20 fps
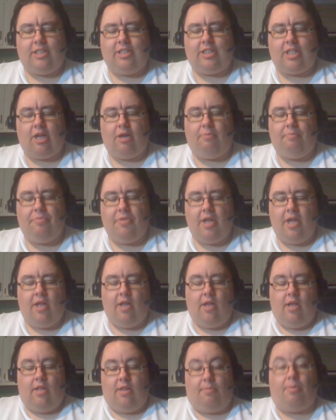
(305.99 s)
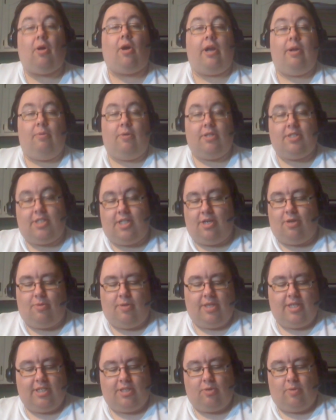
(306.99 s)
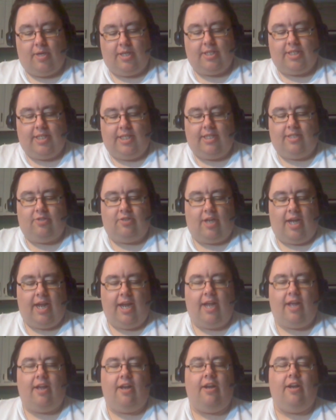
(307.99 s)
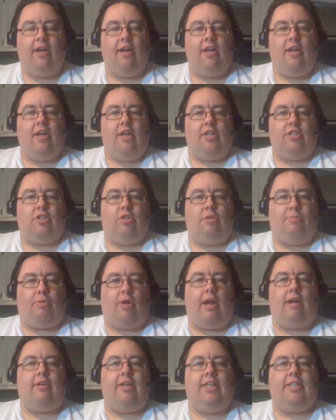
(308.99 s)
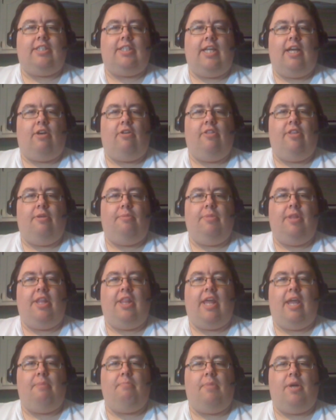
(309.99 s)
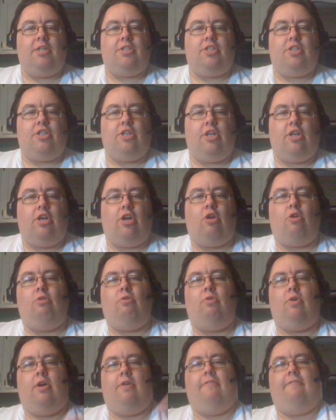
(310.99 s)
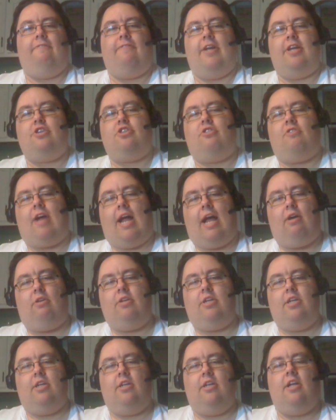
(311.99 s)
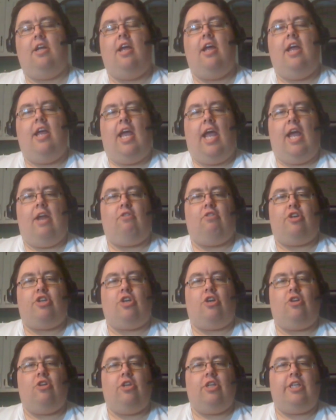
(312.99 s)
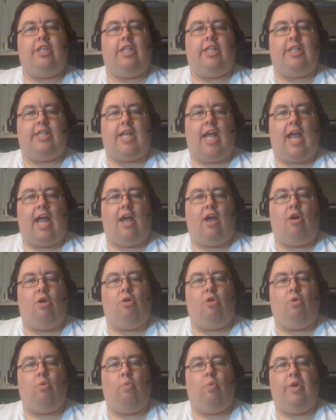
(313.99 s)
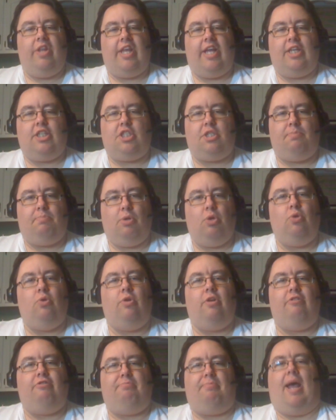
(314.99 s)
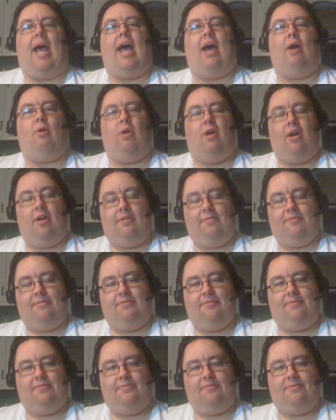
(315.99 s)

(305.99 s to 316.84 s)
So the party wants to know what this quest is, and so the brownies tell them that they must go venture out and return to the town with a spoon of power.